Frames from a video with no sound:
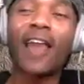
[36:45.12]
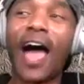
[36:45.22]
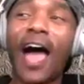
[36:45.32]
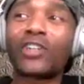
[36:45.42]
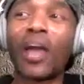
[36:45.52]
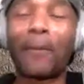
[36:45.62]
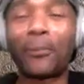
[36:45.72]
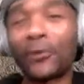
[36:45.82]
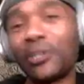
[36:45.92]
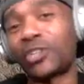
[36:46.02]
I actually
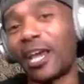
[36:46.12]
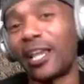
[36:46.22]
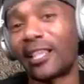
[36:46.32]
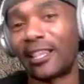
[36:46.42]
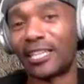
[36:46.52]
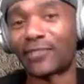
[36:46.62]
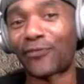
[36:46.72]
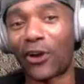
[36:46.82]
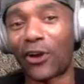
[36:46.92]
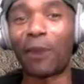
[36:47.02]
appreciate this
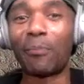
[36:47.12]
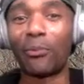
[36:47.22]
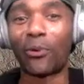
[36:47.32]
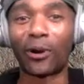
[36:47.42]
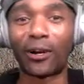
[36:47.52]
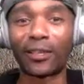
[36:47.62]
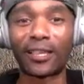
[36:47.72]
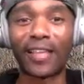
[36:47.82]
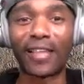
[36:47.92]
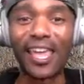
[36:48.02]
photo more
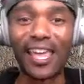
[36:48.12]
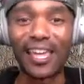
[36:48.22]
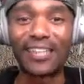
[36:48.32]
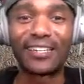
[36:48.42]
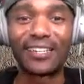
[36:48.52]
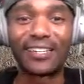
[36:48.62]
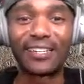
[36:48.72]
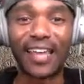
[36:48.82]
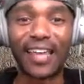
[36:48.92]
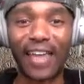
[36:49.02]
than the hidden
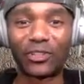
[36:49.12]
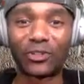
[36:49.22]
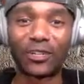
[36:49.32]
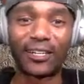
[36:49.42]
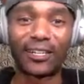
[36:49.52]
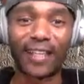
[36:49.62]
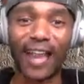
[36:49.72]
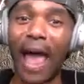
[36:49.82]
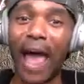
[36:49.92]
hatred that happens.